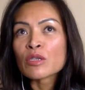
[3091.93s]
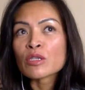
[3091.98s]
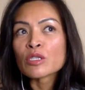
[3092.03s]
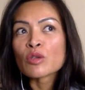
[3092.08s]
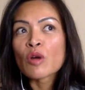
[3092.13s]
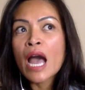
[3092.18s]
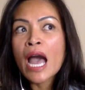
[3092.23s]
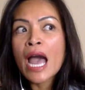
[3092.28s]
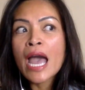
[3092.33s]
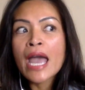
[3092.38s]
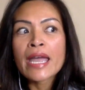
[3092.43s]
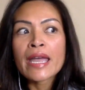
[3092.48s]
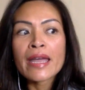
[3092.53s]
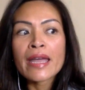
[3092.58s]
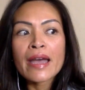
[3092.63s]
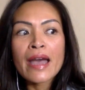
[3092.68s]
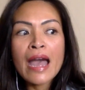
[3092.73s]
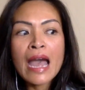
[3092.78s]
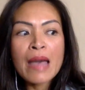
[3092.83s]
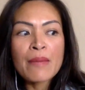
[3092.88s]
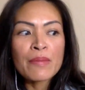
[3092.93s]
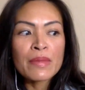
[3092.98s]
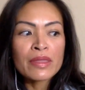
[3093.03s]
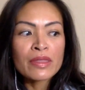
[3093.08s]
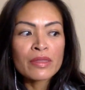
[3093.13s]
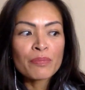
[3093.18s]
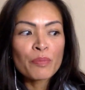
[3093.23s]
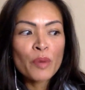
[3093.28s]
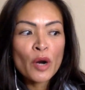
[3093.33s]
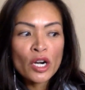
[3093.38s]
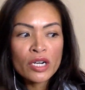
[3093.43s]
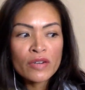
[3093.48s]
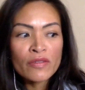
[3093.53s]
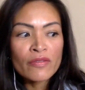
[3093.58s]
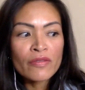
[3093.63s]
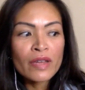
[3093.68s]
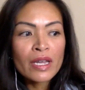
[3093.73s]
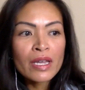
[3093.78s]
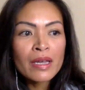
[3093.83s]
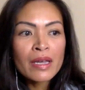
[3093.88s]
so
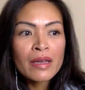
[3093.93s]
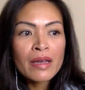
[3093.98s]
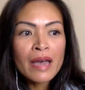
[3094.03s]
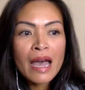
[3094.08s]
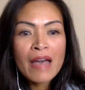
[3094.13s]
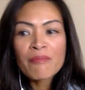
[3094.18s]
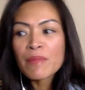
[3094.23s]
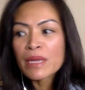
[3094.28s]
I've